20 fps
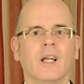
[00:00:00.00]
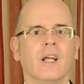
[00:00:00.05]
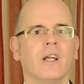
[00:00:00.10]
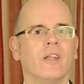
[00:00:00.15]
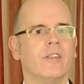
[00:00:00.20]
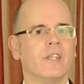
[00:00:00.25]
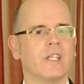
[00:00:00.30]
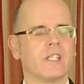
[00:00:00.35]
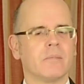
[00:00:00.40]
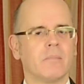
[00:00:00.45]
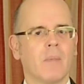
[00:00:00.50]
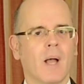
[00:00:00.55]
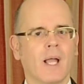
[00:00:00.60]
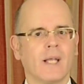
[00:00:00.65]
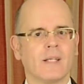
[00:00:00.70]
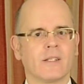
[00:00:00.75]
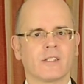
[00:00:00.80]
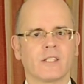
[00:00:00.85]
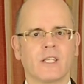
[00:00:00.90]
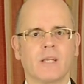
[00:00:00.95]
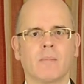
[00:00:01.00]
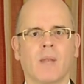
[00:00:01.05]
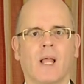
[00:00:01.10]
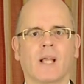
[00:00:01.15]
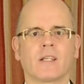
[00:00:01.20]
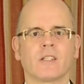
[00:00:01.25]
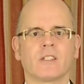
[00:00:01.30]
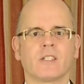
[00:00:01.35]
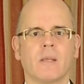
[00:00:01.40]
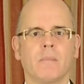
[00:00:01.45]
This might seem like
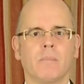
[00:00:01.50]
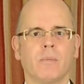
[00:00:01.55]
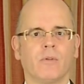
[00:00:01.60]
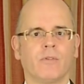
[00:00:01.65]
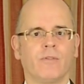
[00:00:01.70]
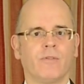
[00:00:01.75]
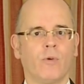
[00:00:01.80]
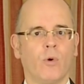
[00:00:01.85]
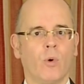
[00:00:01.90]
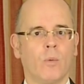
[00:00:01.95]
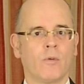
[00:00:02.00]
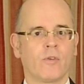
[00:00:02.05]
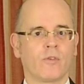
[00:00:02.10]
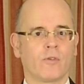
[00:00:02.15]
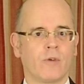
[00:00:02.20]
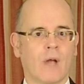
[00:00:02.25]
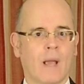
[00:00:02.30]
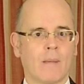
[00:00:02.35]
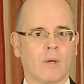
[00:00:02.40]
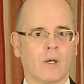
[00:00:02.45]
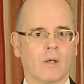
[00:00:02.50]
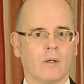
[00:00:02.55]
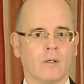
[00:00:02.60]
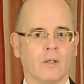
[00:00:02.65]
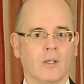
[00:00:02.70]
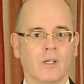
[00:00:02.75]
a simple form of grammar,